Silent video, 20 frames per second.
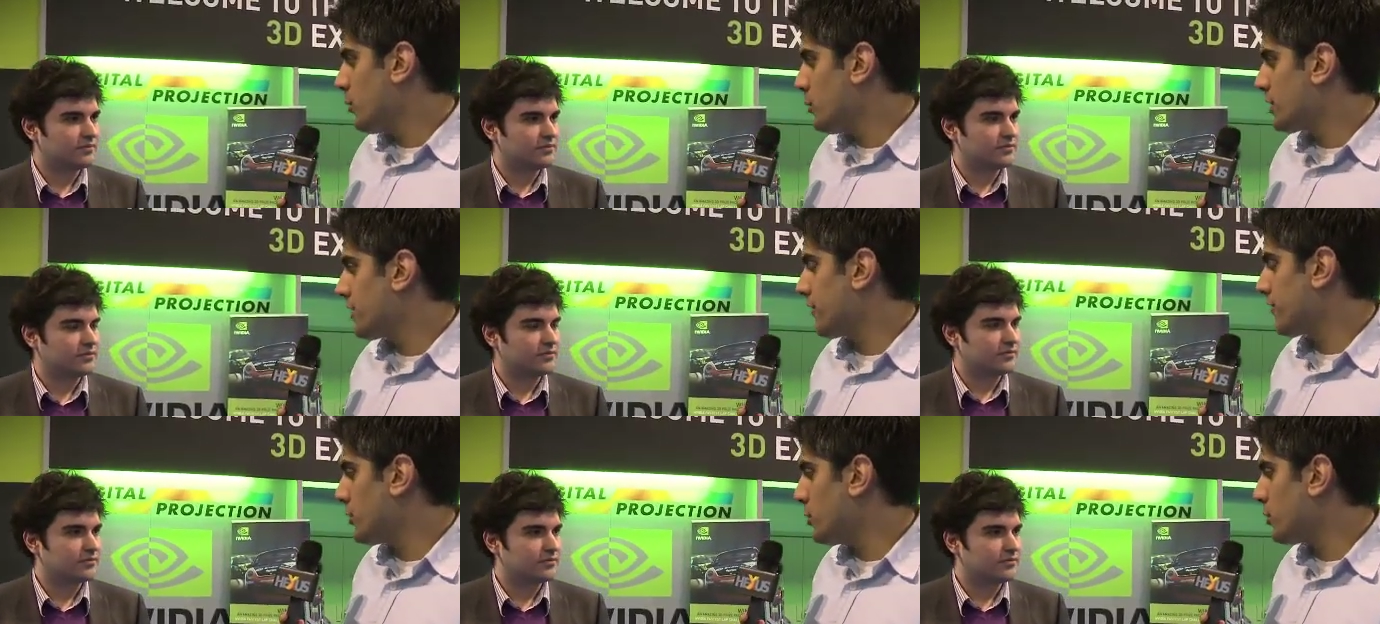
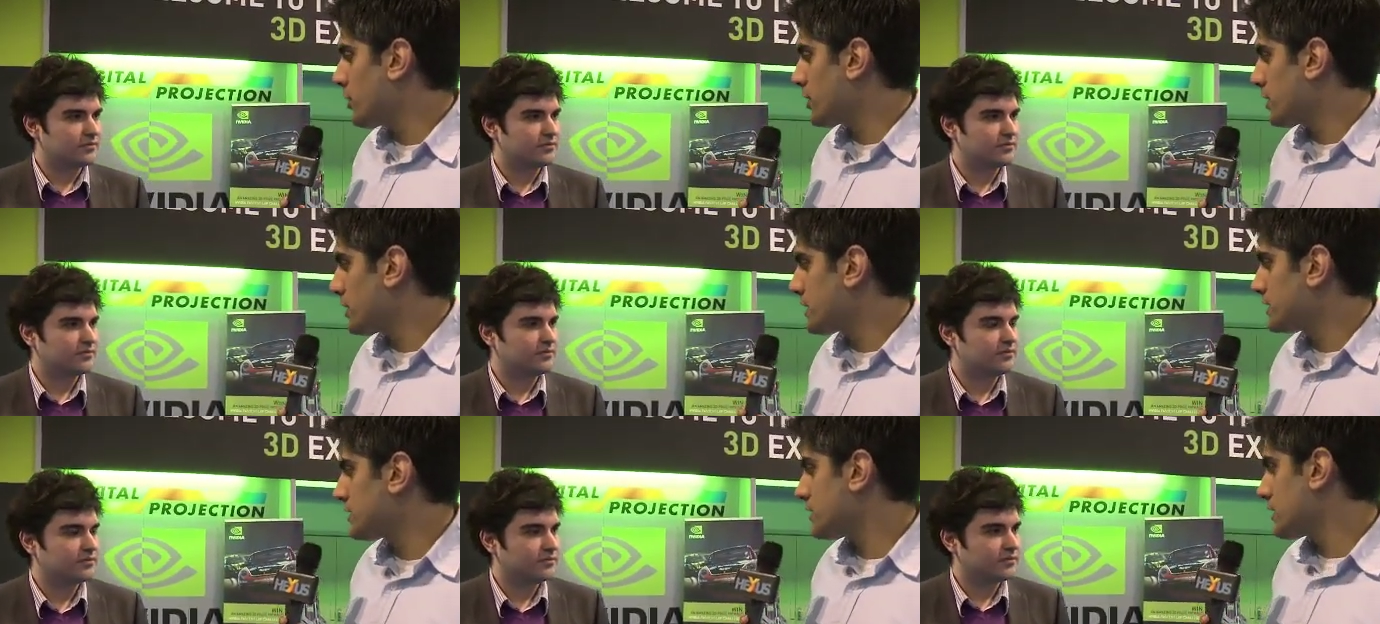Speaker 1: with a few
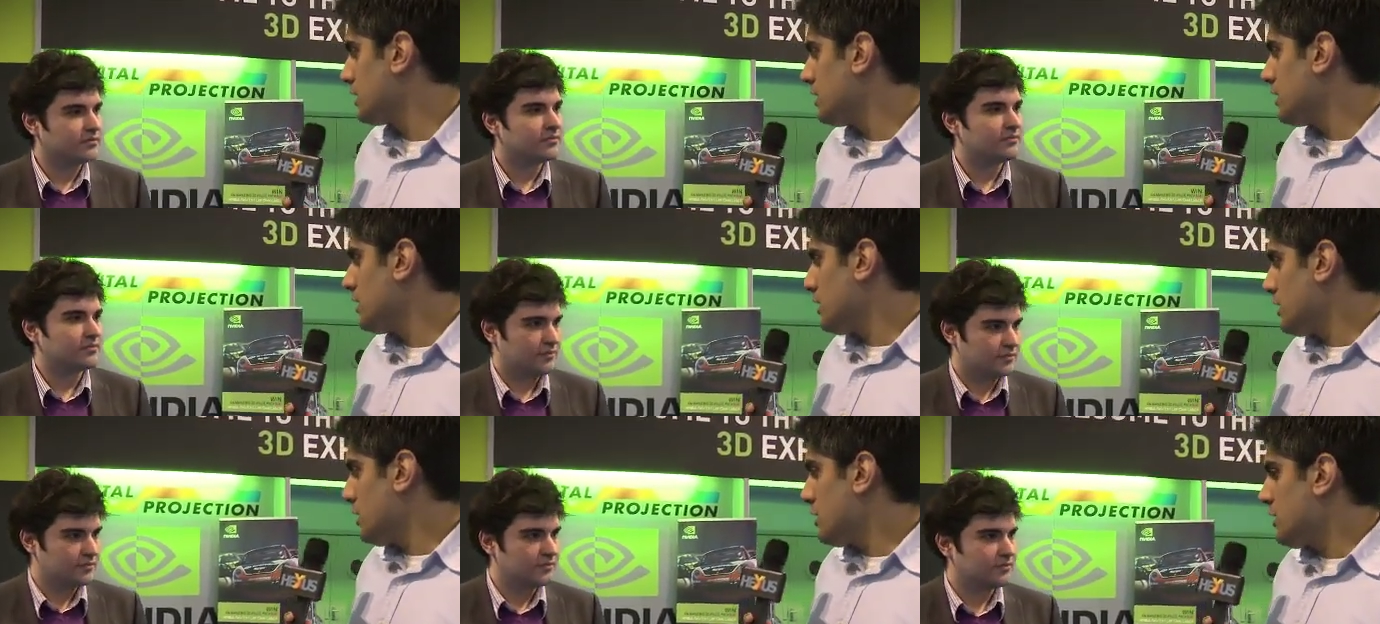others
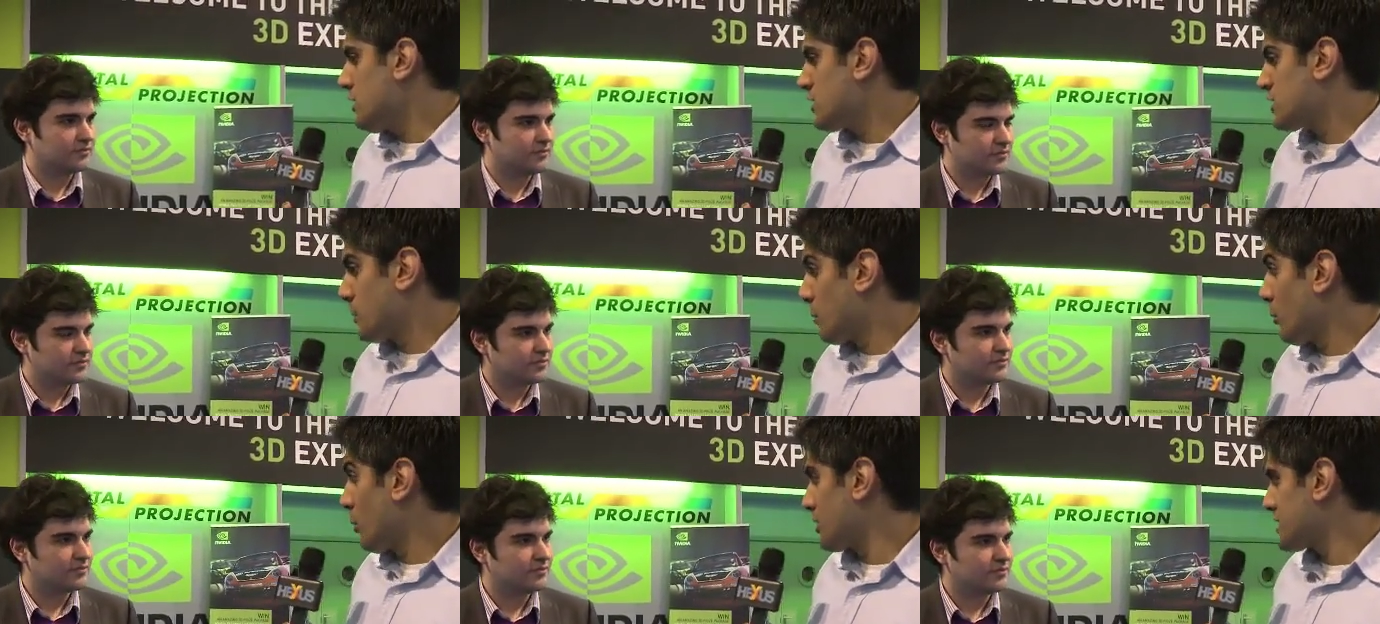
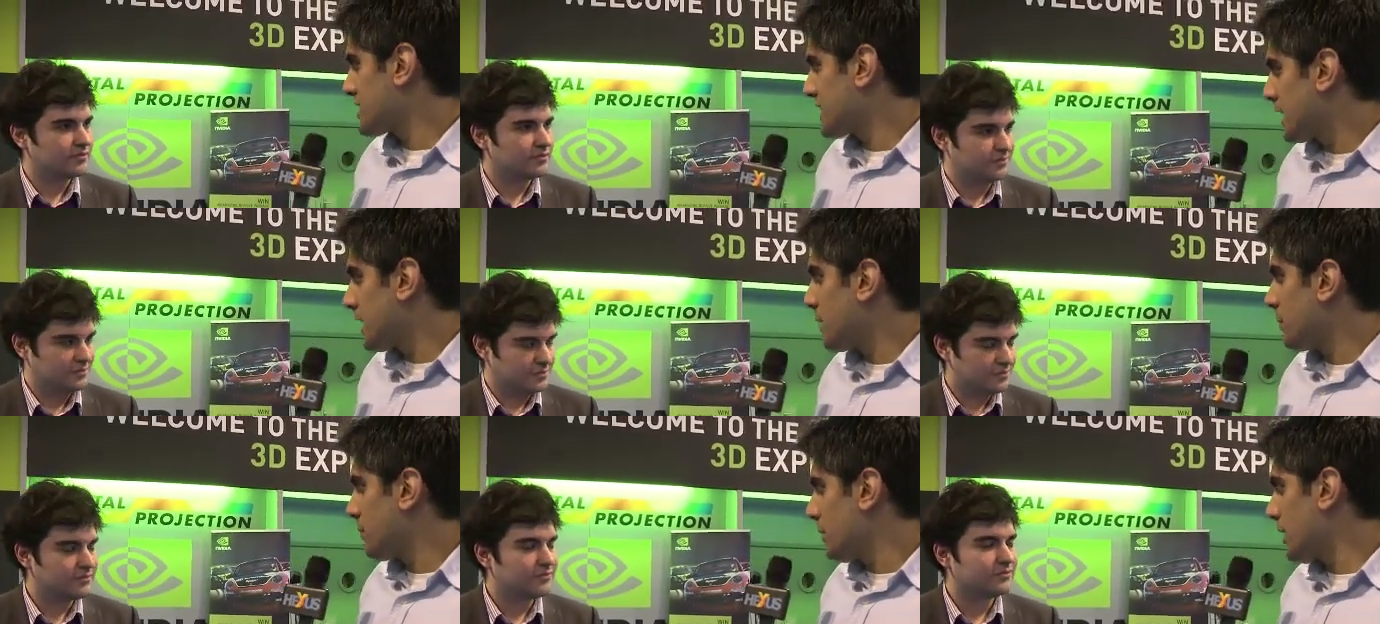supporting it